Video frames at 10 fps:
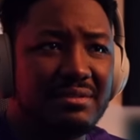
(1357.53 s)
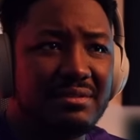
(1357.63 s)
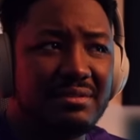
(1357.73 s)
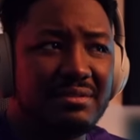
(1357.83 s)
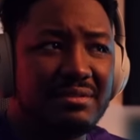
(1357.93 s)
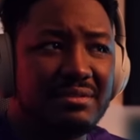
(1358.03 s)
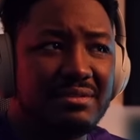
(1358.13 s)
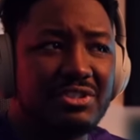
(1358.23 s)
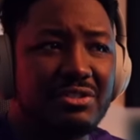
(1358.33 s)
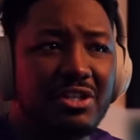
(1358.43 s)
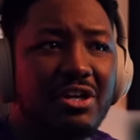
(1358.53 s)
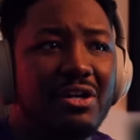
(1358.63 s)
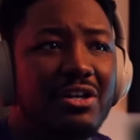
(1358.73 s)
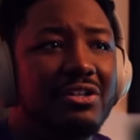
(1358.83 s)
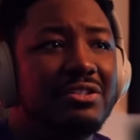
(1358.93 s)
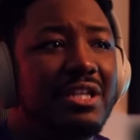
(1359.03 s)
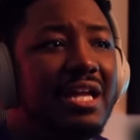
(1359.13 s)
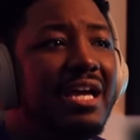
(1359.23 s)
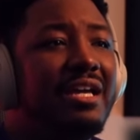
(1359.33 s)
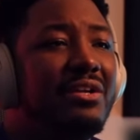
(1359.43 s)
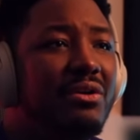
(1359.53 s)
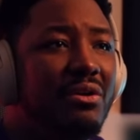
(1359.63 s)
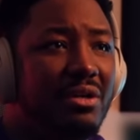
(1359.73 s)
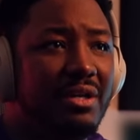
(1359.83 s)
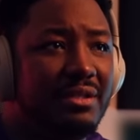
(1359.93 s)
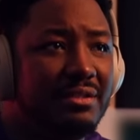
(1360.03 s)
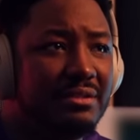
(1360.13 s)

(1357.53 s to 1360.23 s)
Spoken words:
Turn the light on!